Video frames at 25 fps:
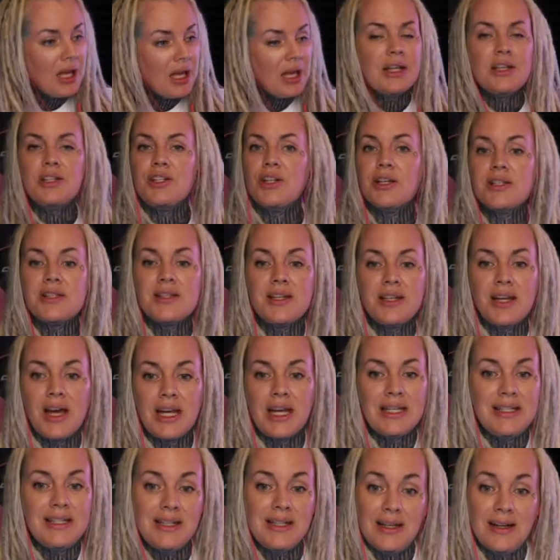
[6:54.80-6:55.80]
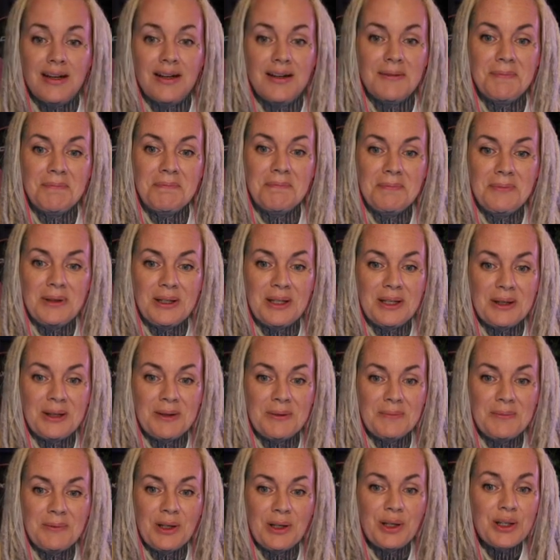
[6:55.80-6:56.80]
Just an idea,
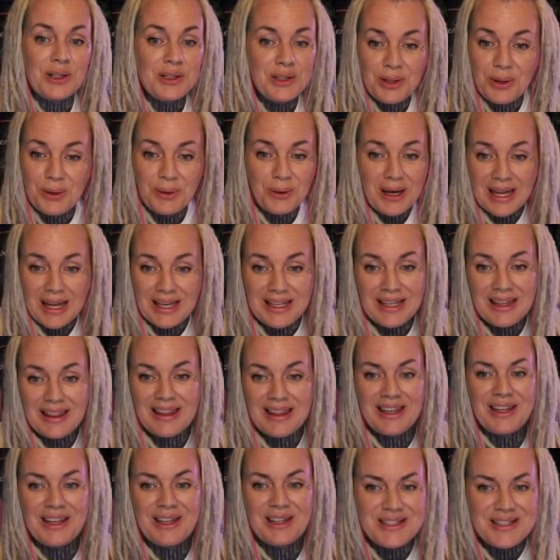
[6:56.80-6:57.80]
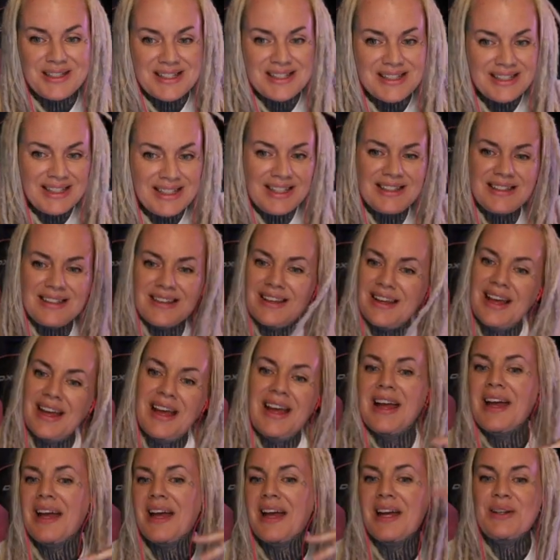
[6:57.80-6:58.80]
you could do anything. You just need to
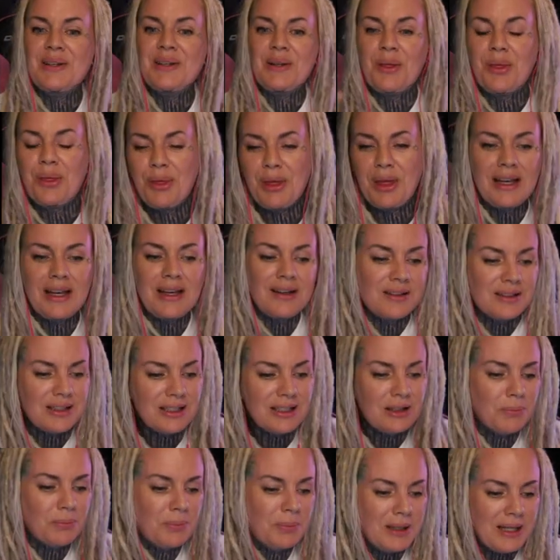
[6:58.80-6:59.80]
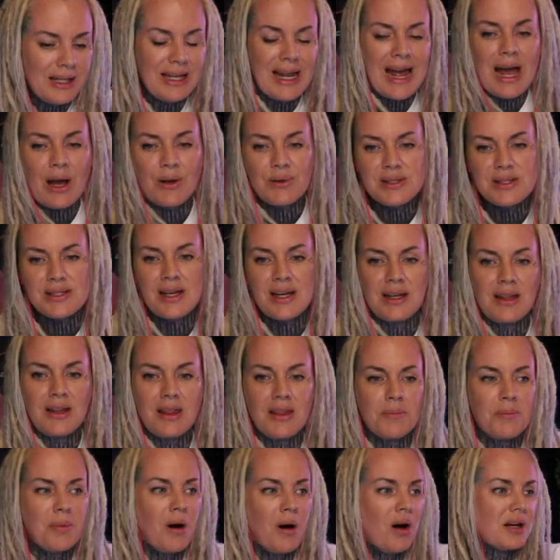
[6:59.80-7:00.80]
think a little bit outside of the
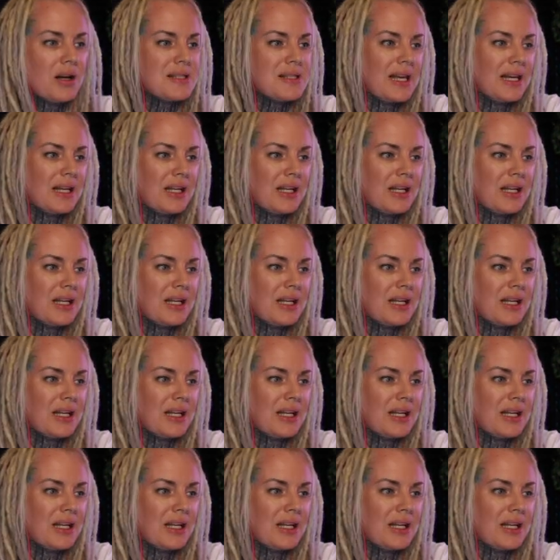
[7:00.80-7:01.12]
box and